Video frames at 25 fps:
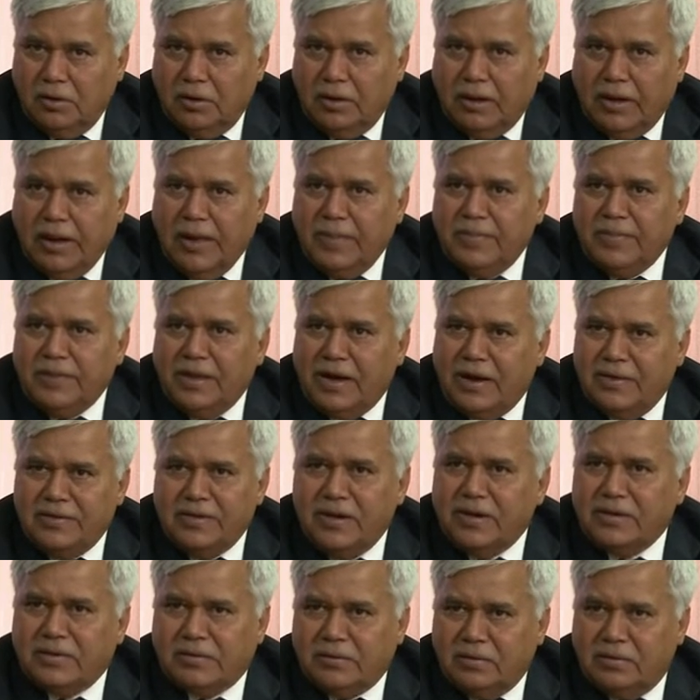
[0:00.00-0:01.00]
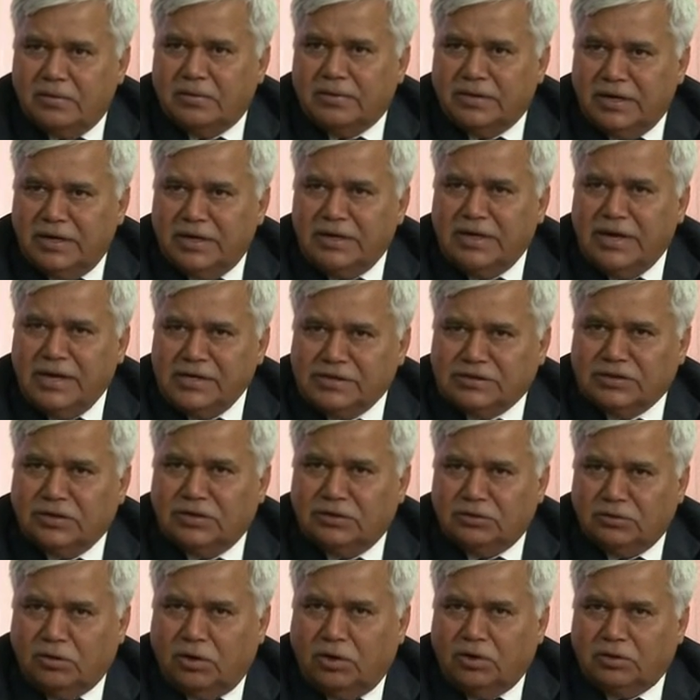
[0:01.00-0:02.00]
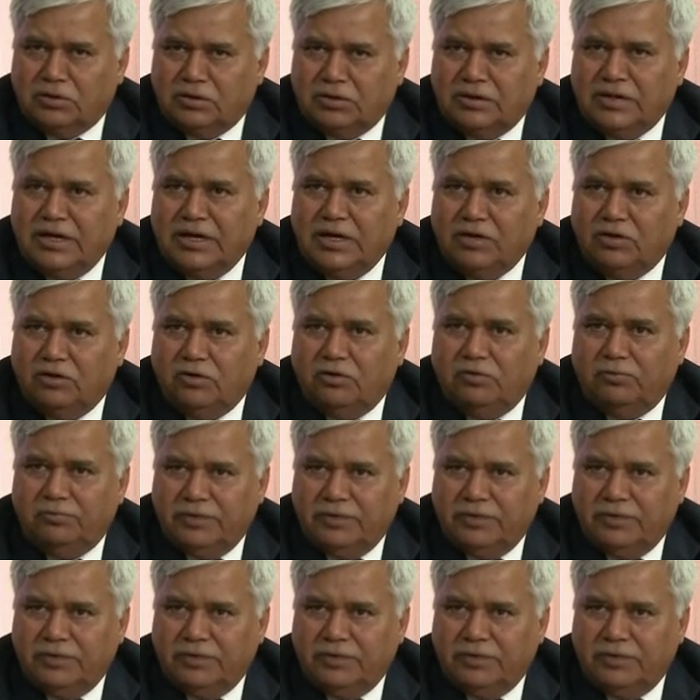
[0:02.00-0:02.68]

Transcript: And the other radiation or the radio